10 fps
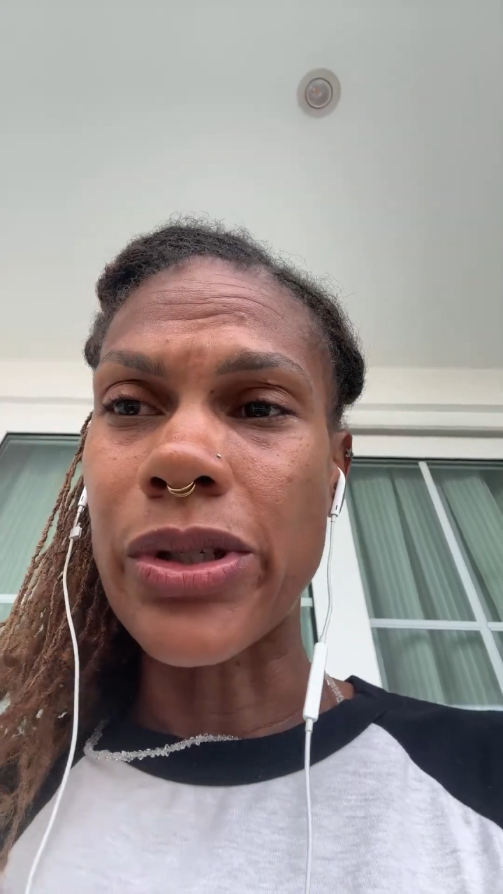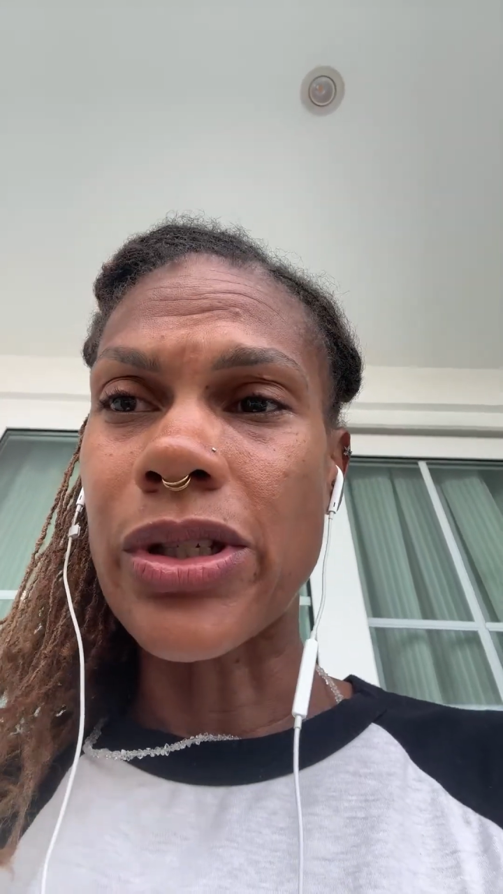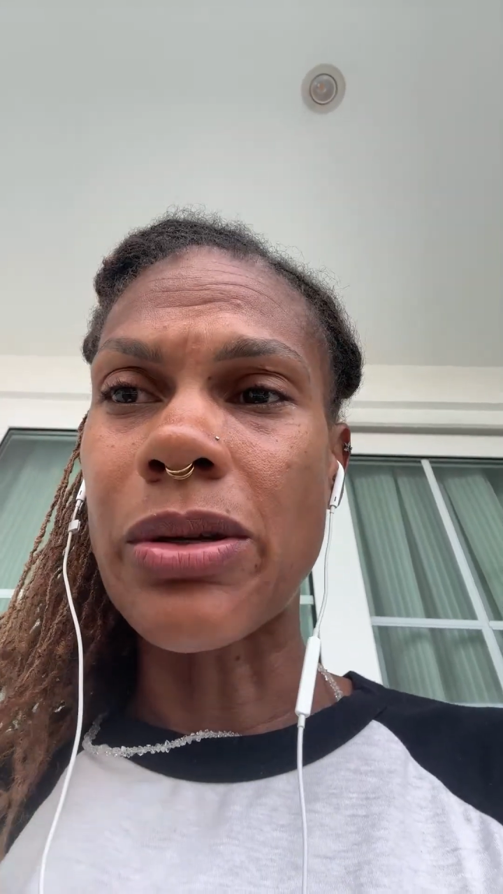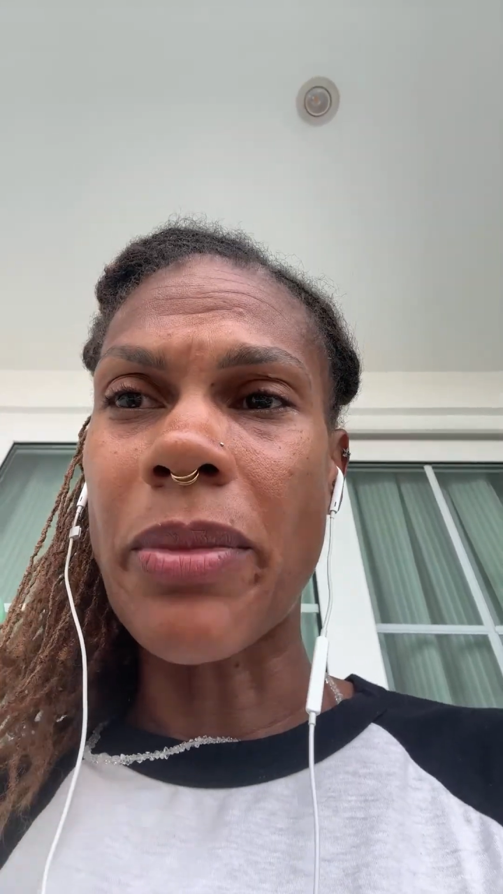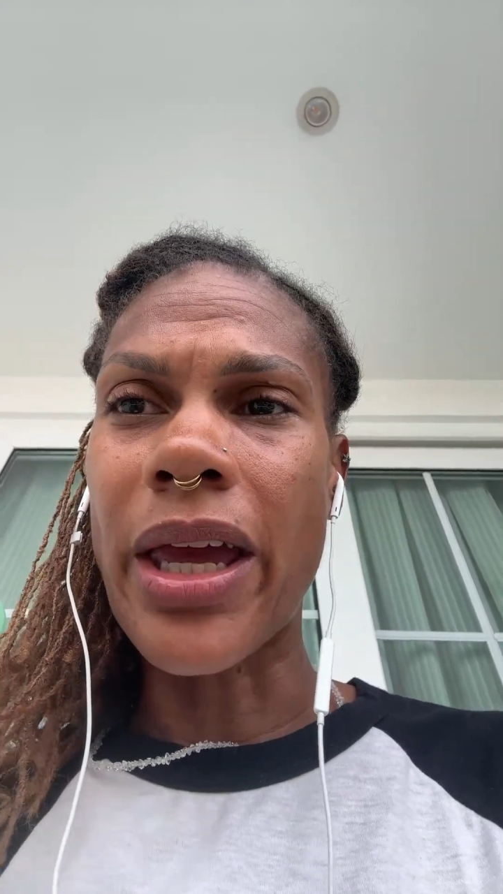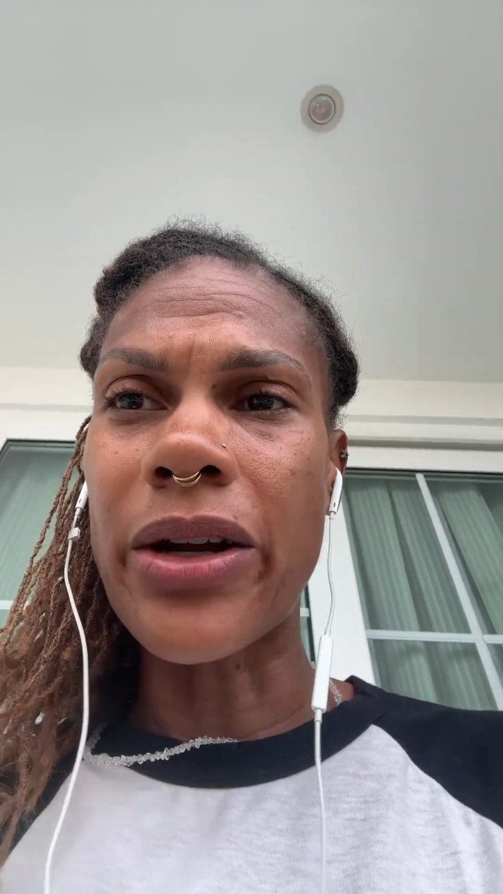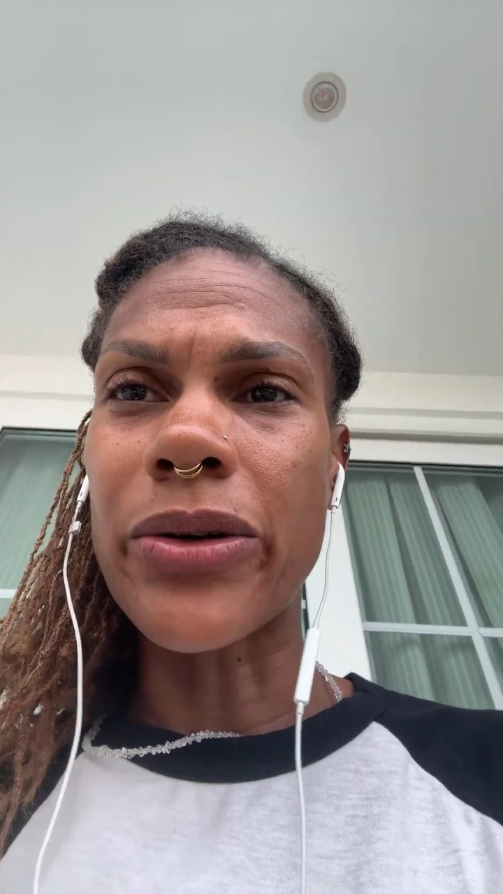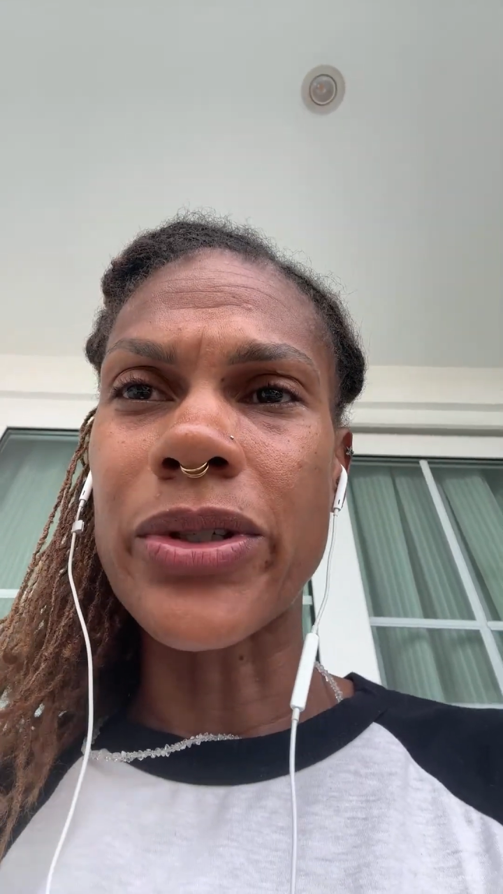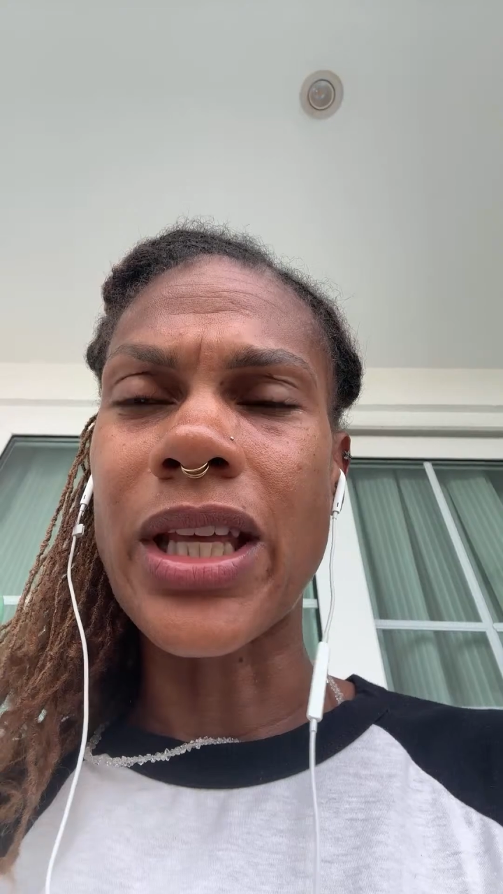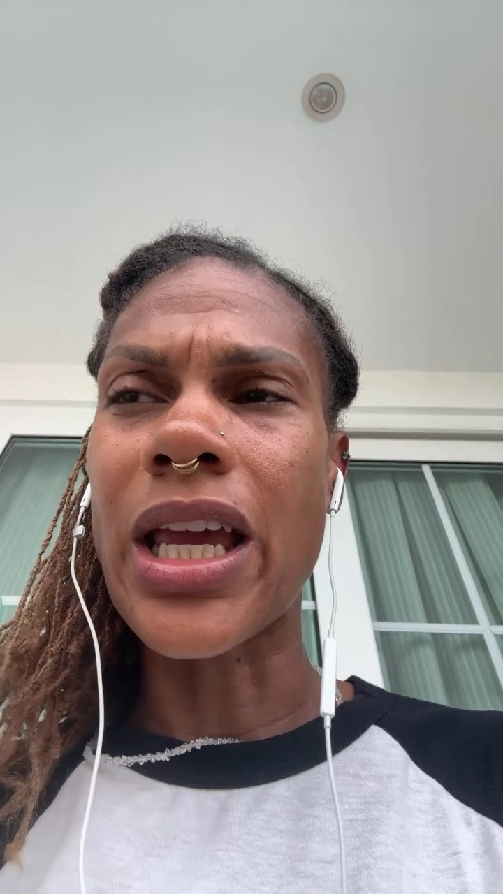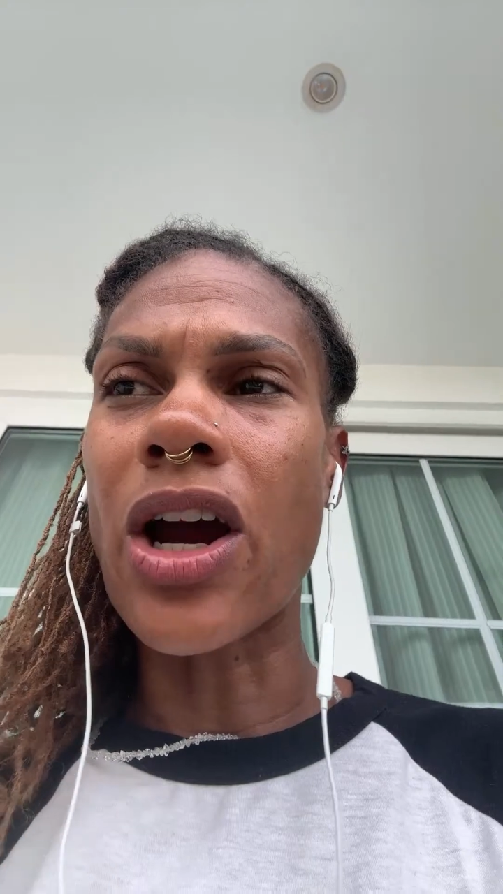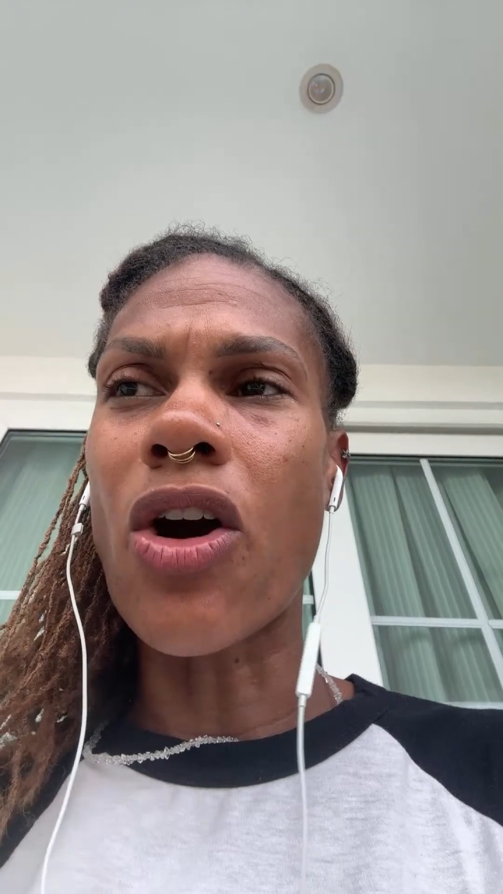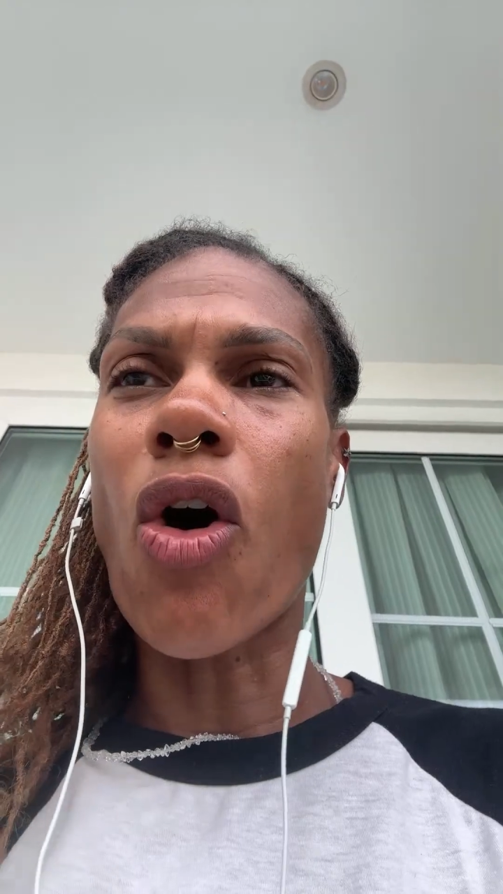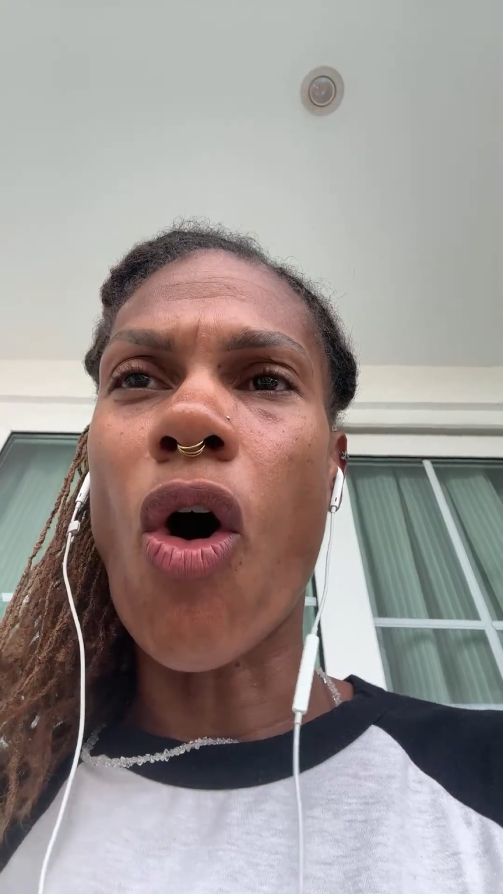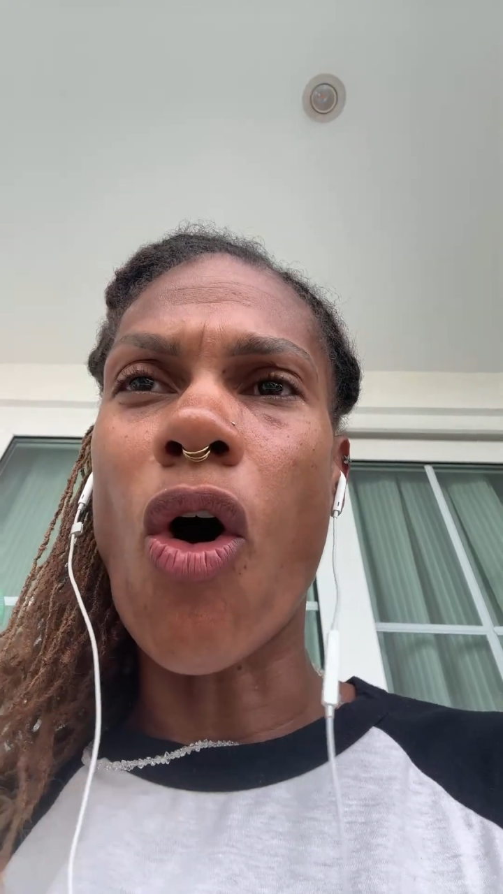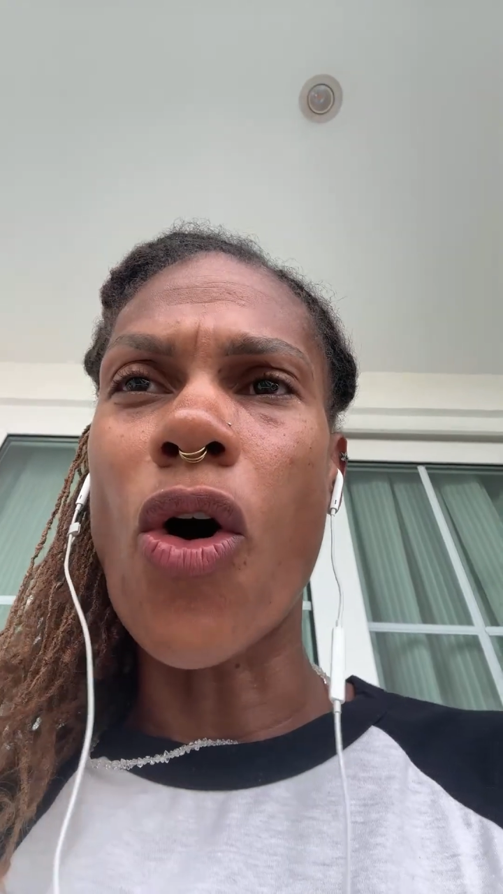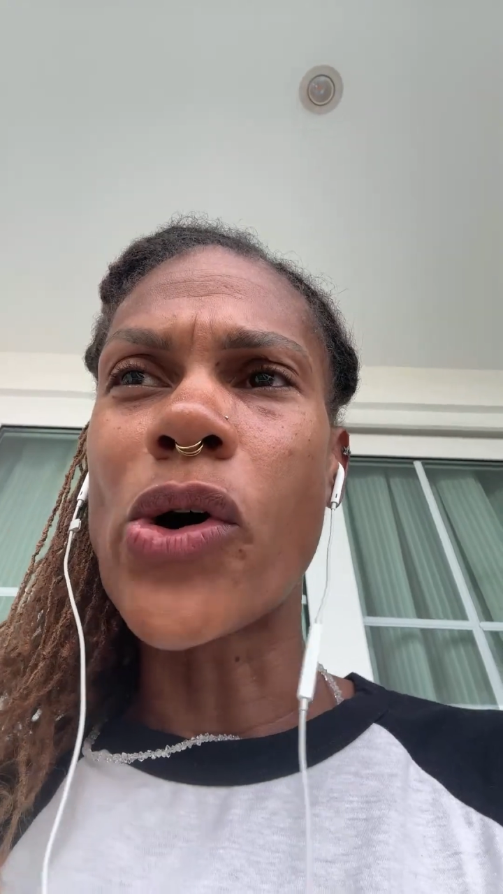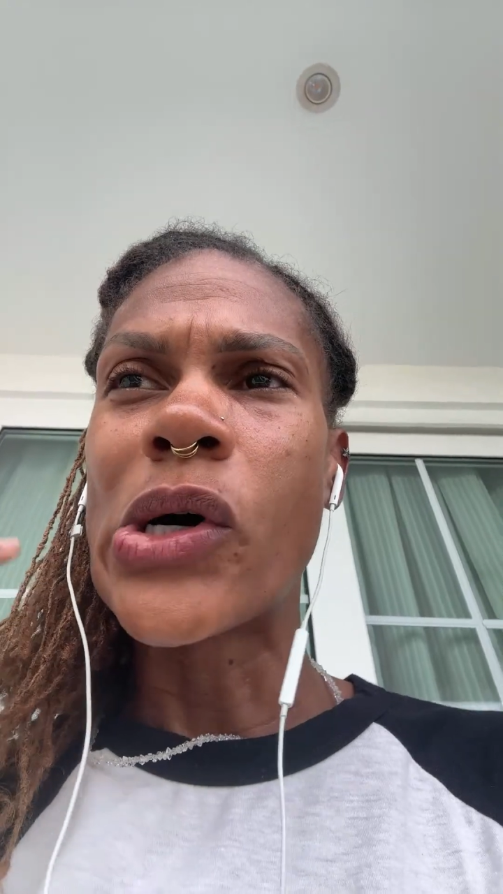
and tomatoes. They are all